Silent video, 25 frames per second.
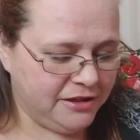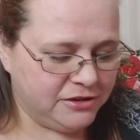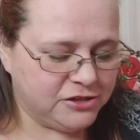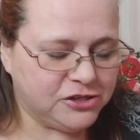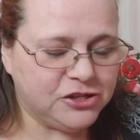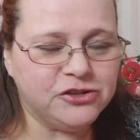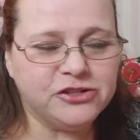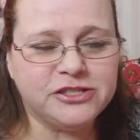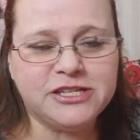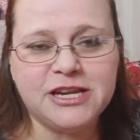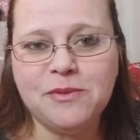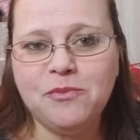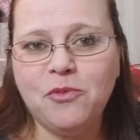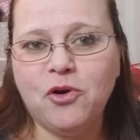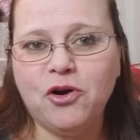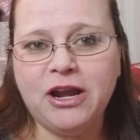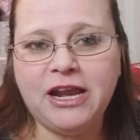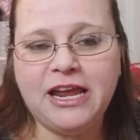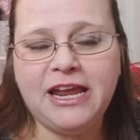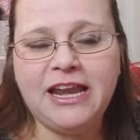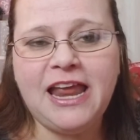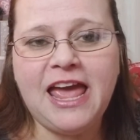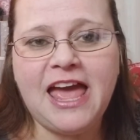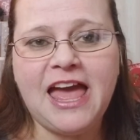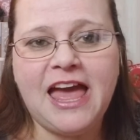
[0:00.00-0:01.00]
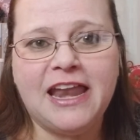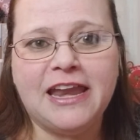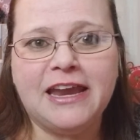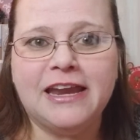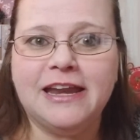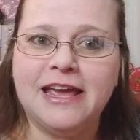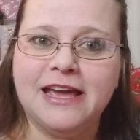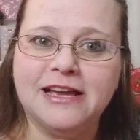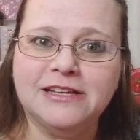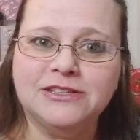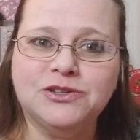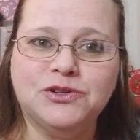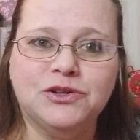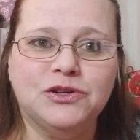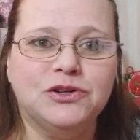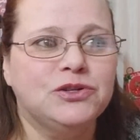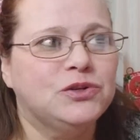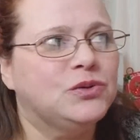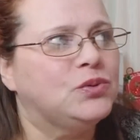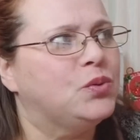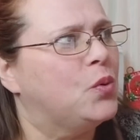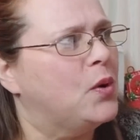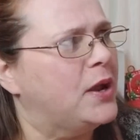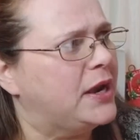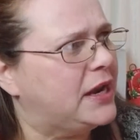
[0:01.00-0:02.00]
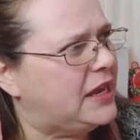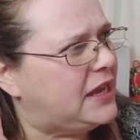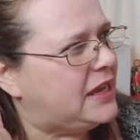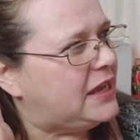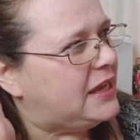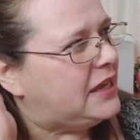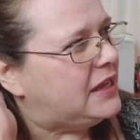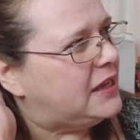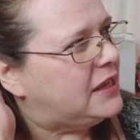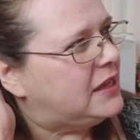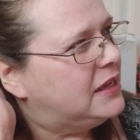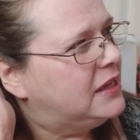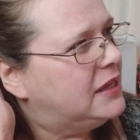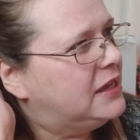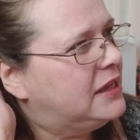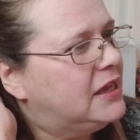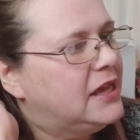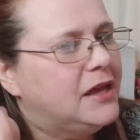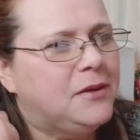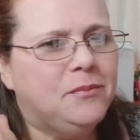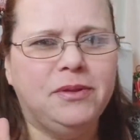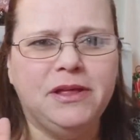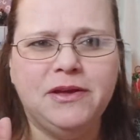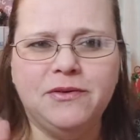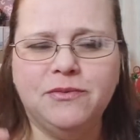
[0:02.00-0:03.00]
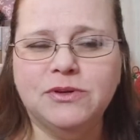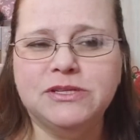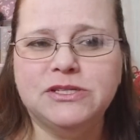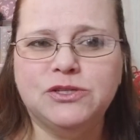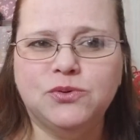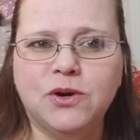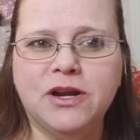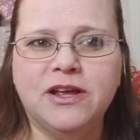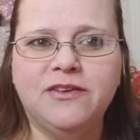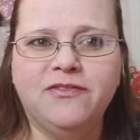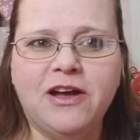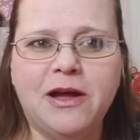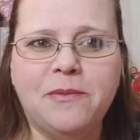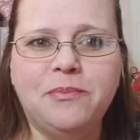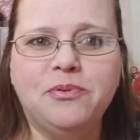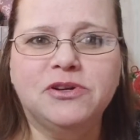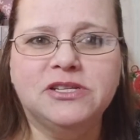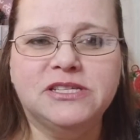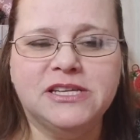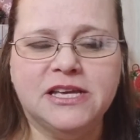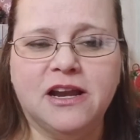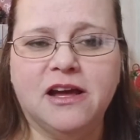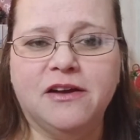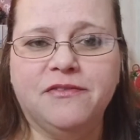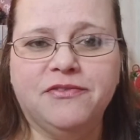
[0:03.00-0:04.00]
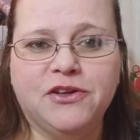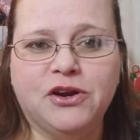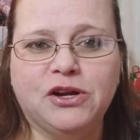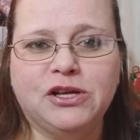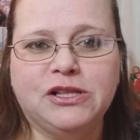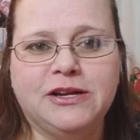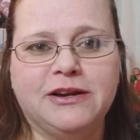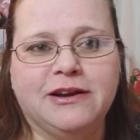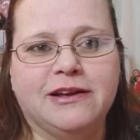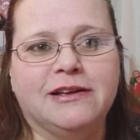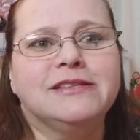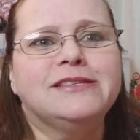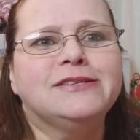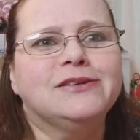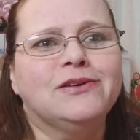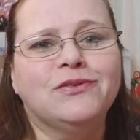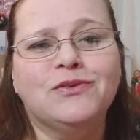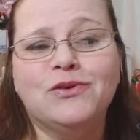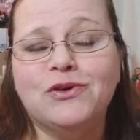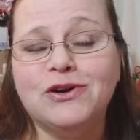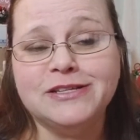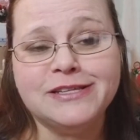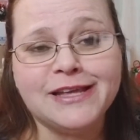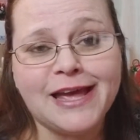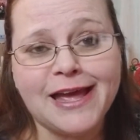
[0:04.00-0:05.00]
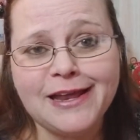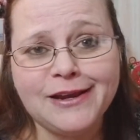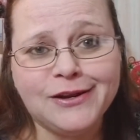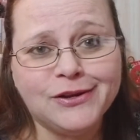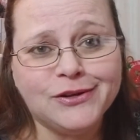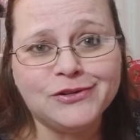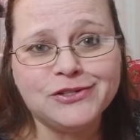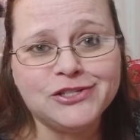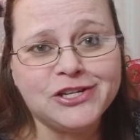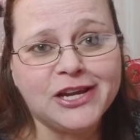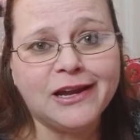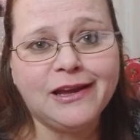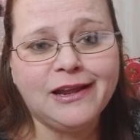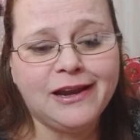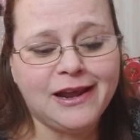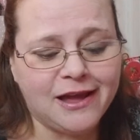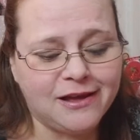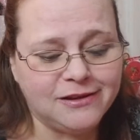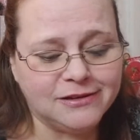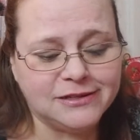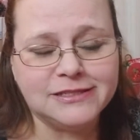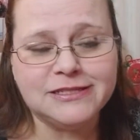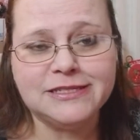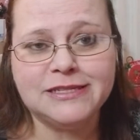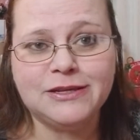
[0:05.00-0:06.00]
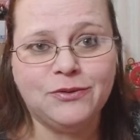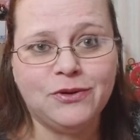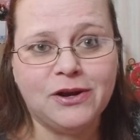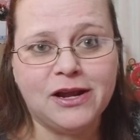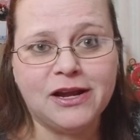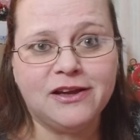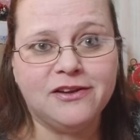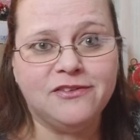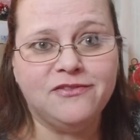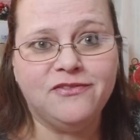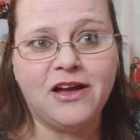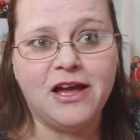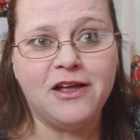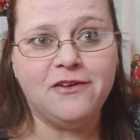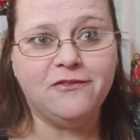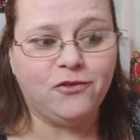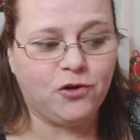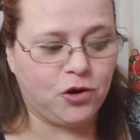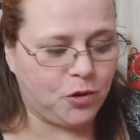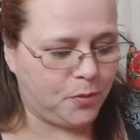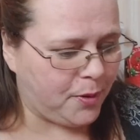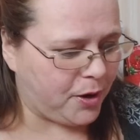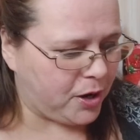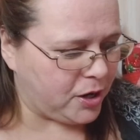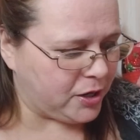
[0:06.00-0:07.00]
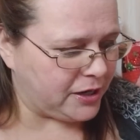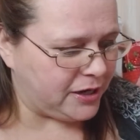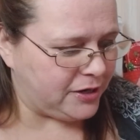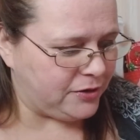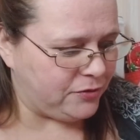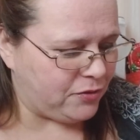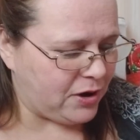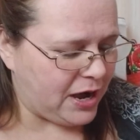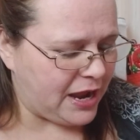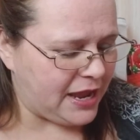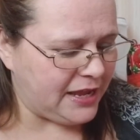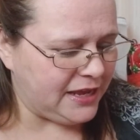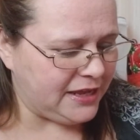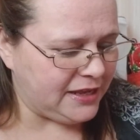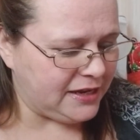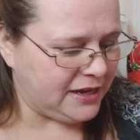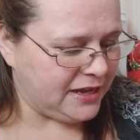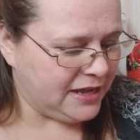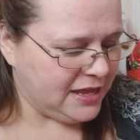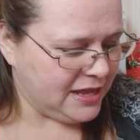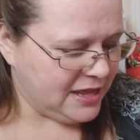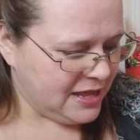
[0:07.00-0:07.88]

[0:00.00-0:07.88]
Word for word: Tuesday morning had an extra 20 believe it was 25% off their clearance. So of course I had to go check it out to see what I could find for a bargain, right?